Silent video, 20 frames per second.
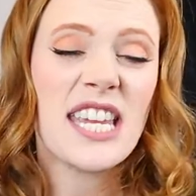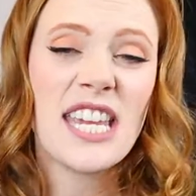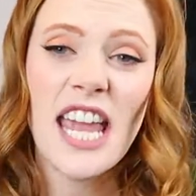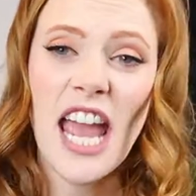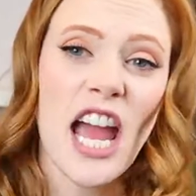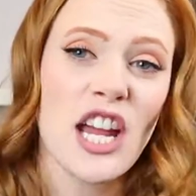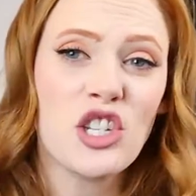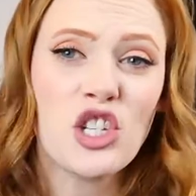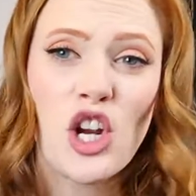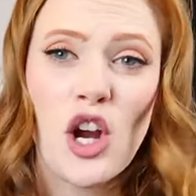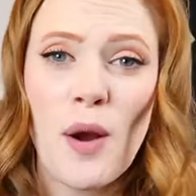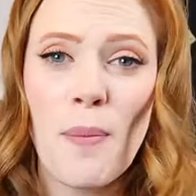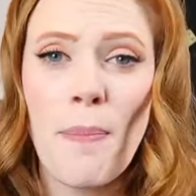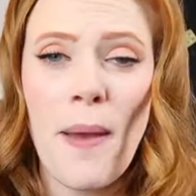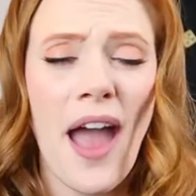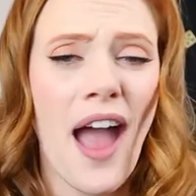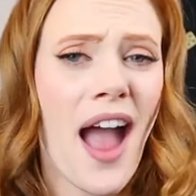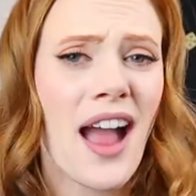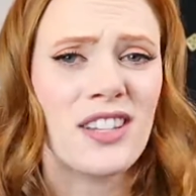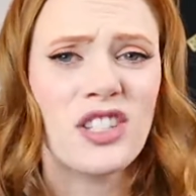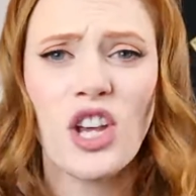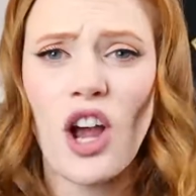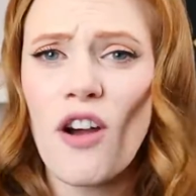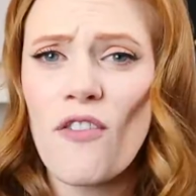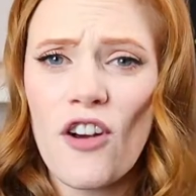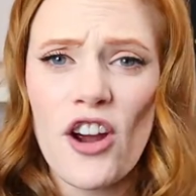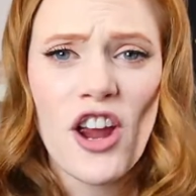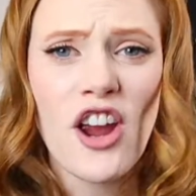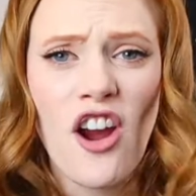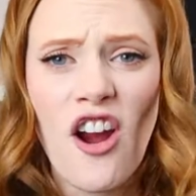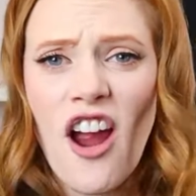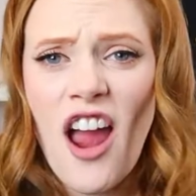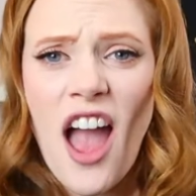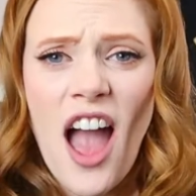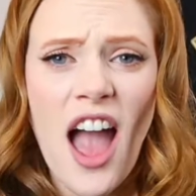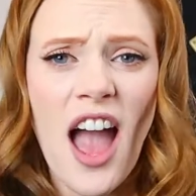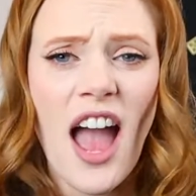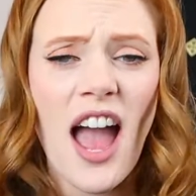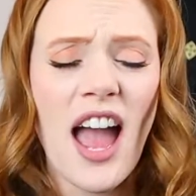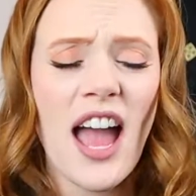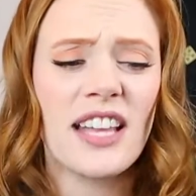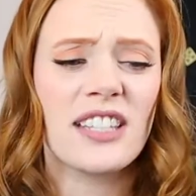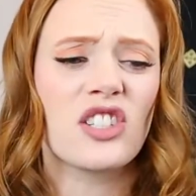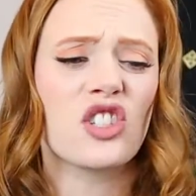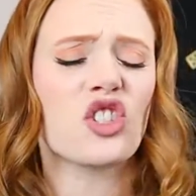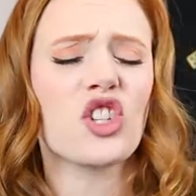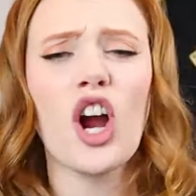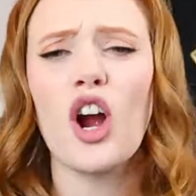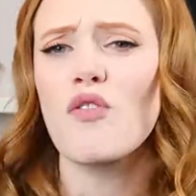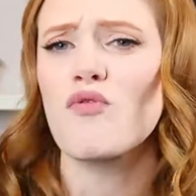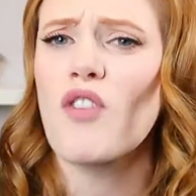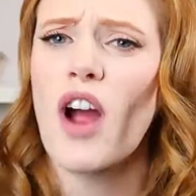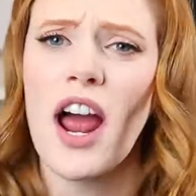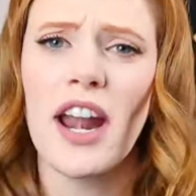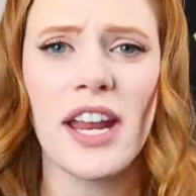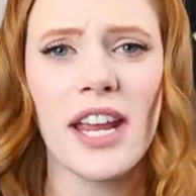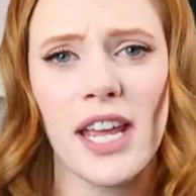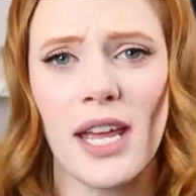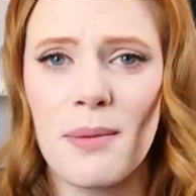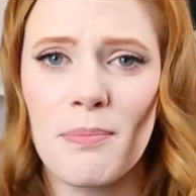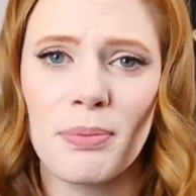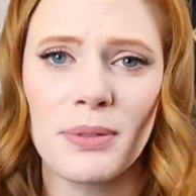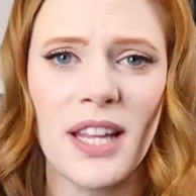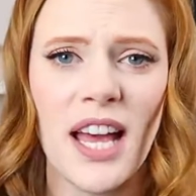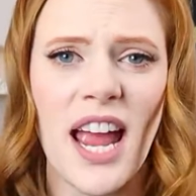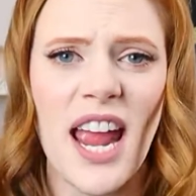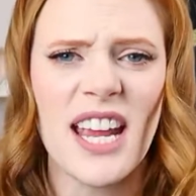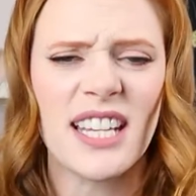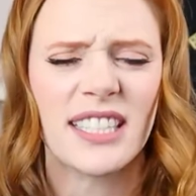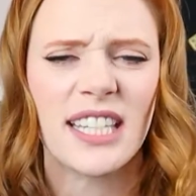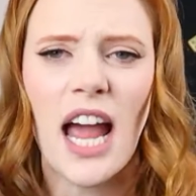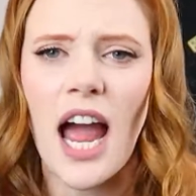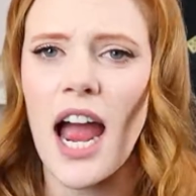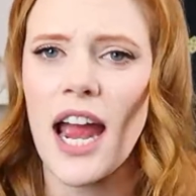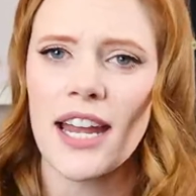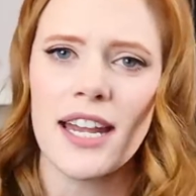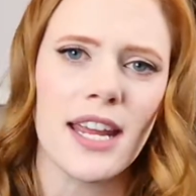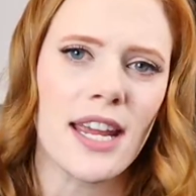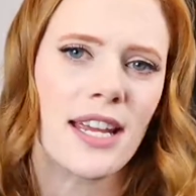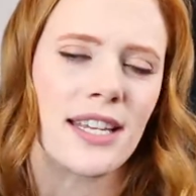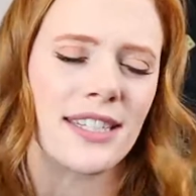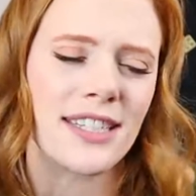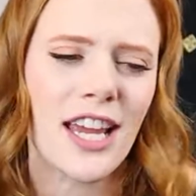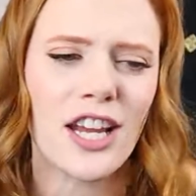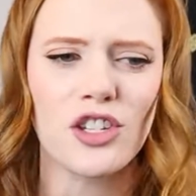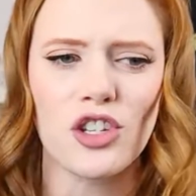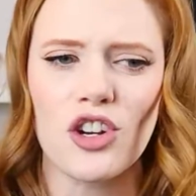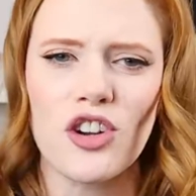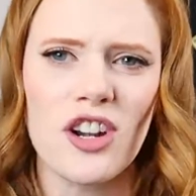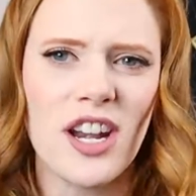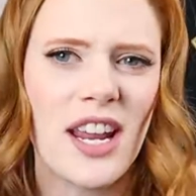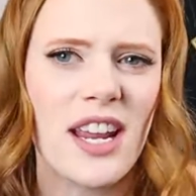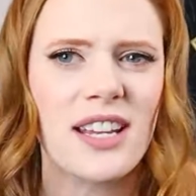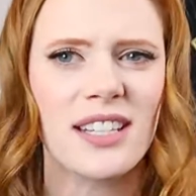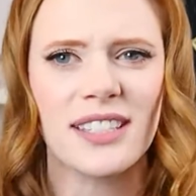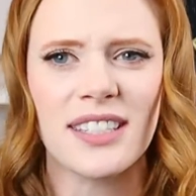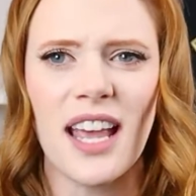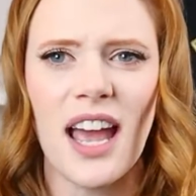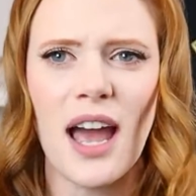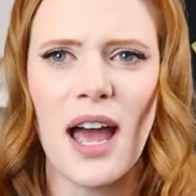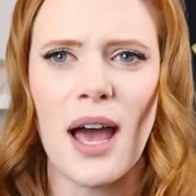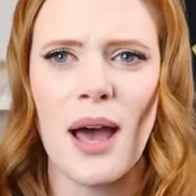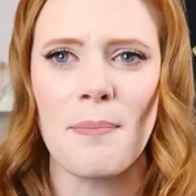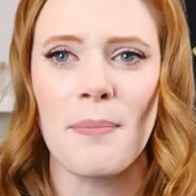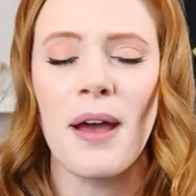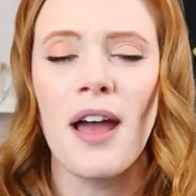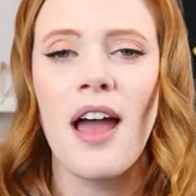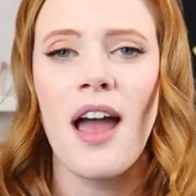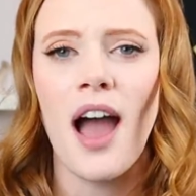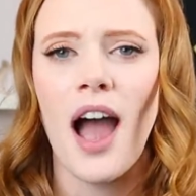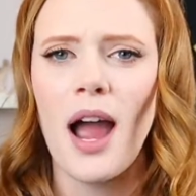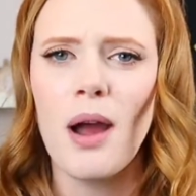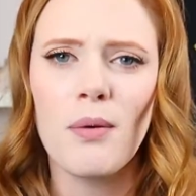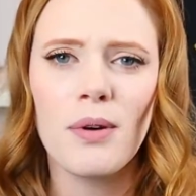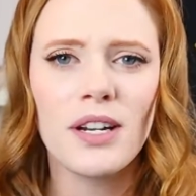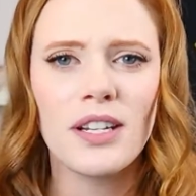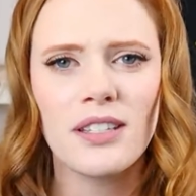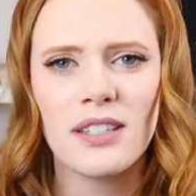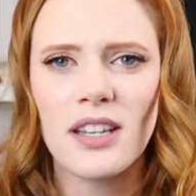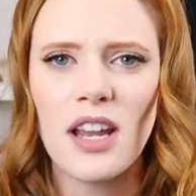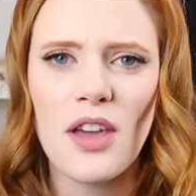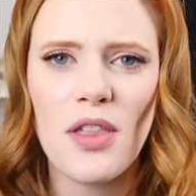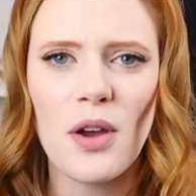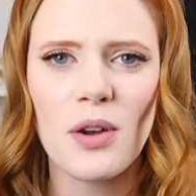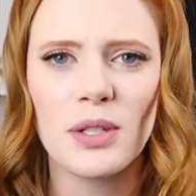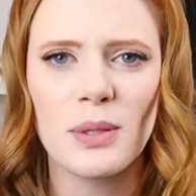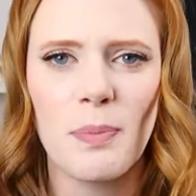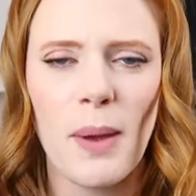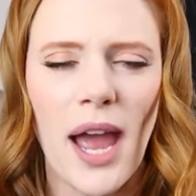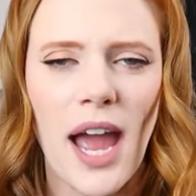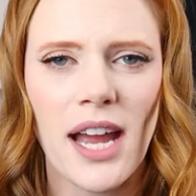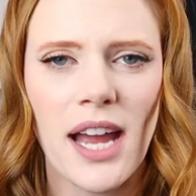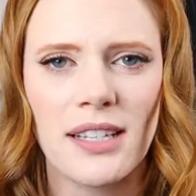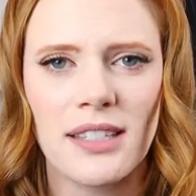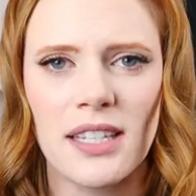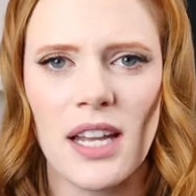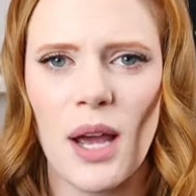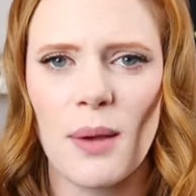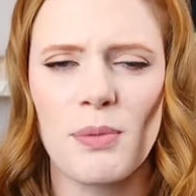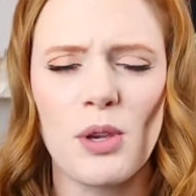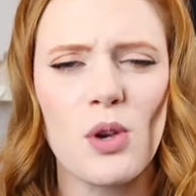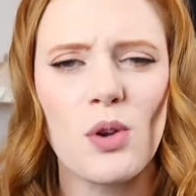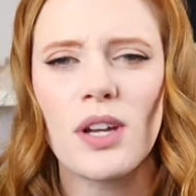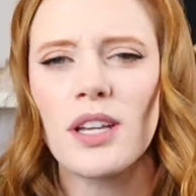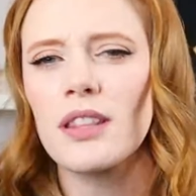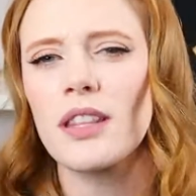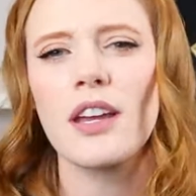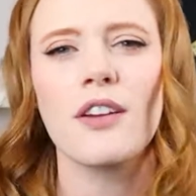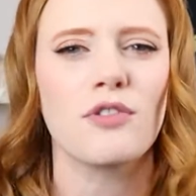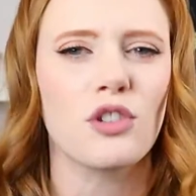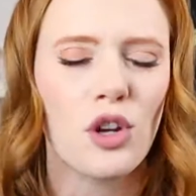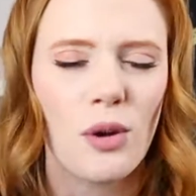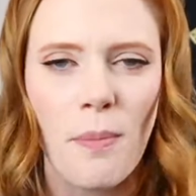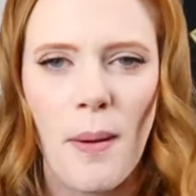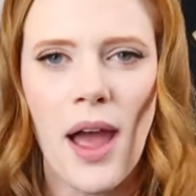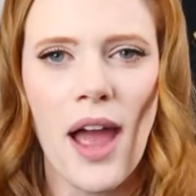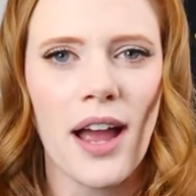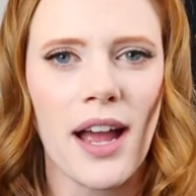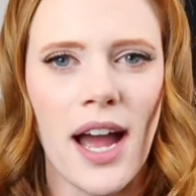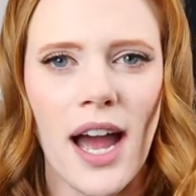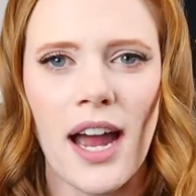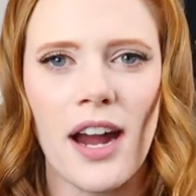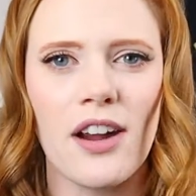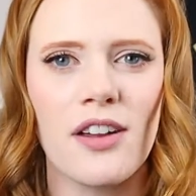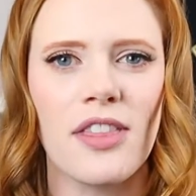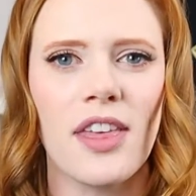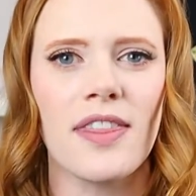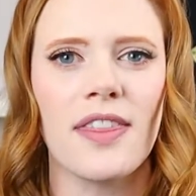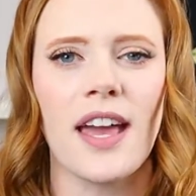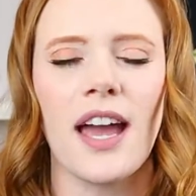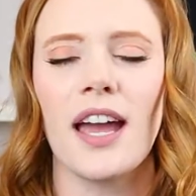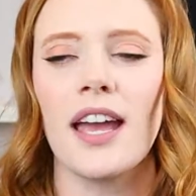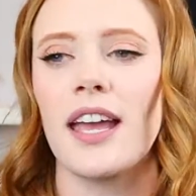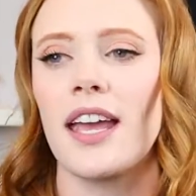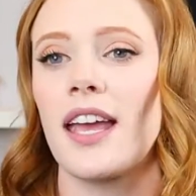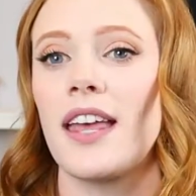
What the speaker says: "Get your bags over your head, start running in place, high knees, get your knees up, I want to see those bags up, you can lift your bag higher than that."